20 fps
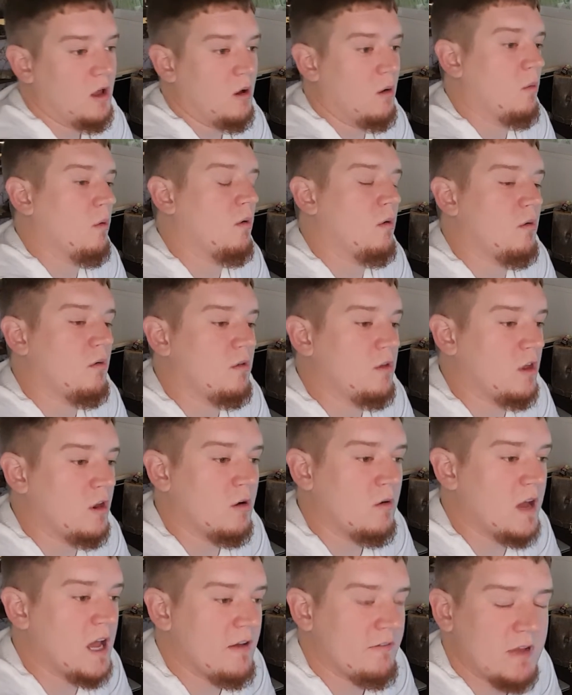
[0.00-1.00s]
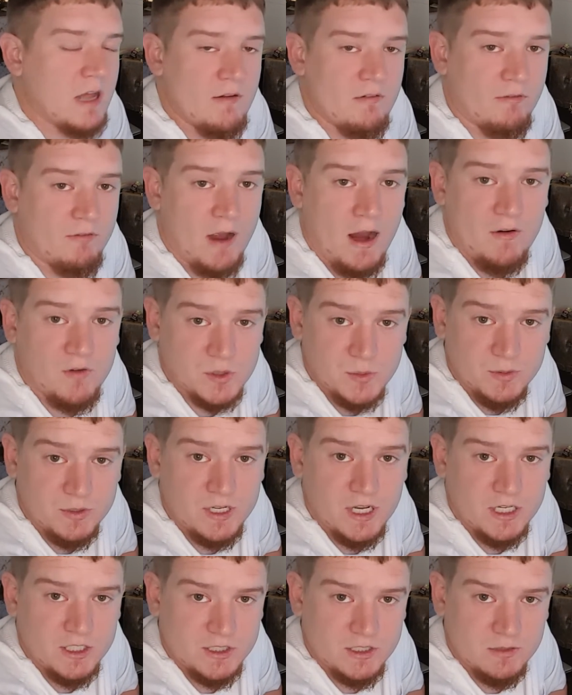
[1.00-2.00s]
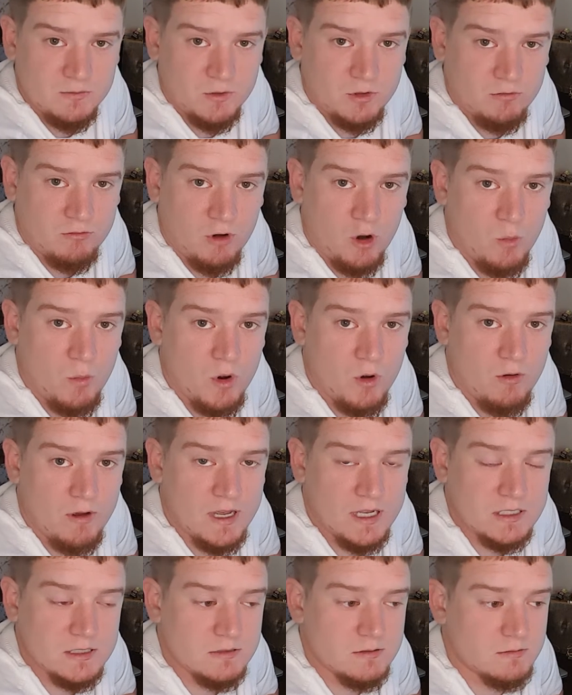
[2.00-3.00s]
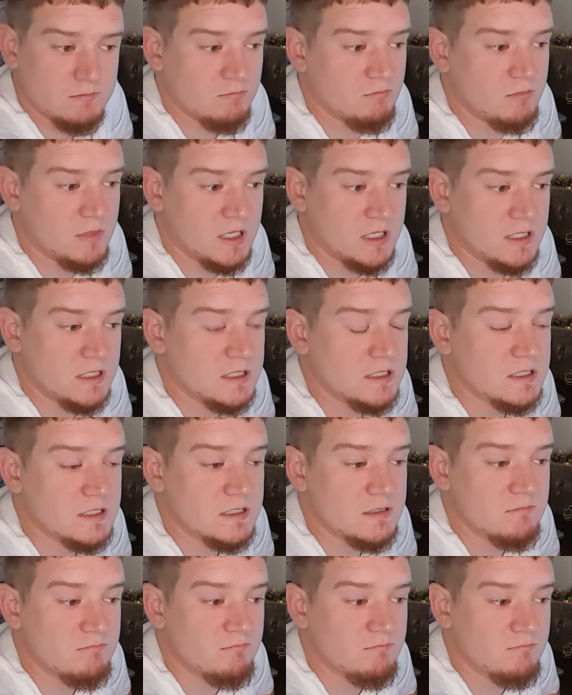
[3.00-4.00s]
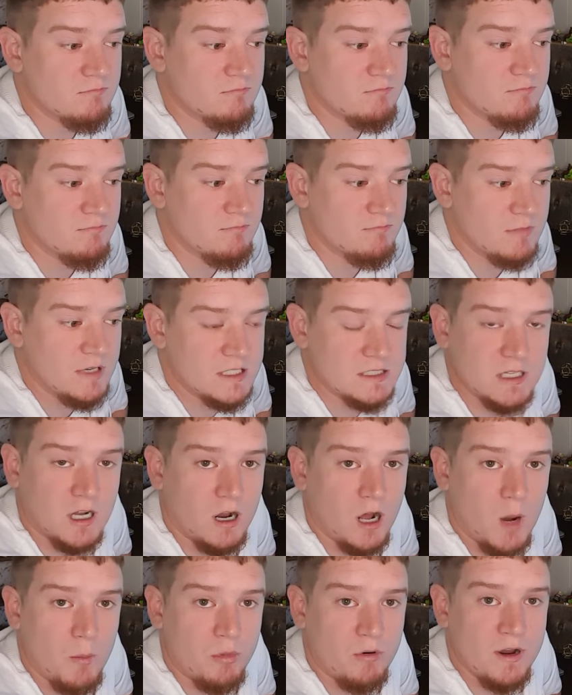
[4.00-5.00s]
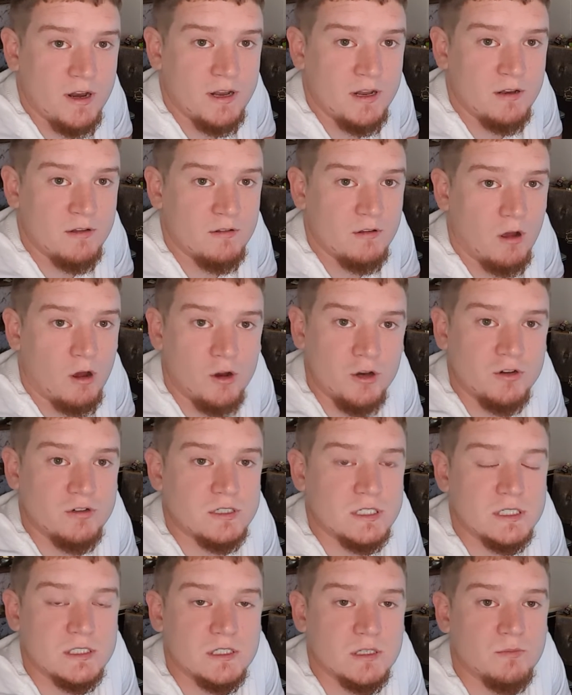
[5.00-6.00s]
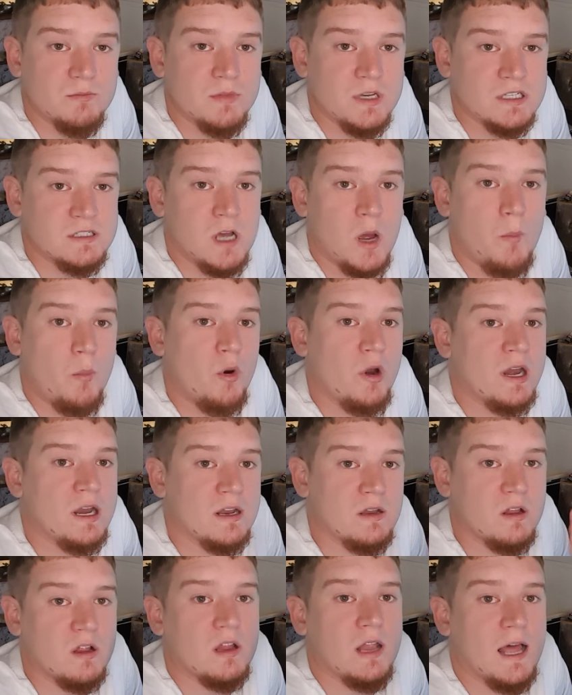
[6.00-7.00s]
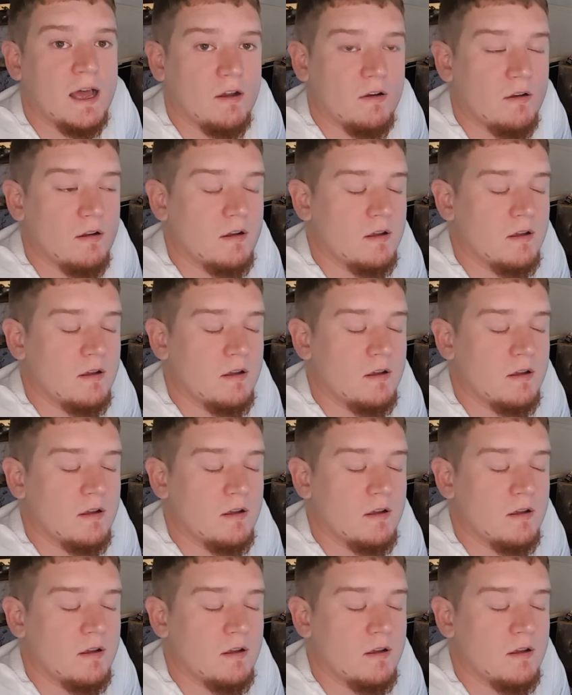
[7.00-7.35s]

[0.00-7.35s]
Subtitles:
well, you don't have to have a virus protection with Chrome OS, because it's not operating on your system, it's operating in the cloud.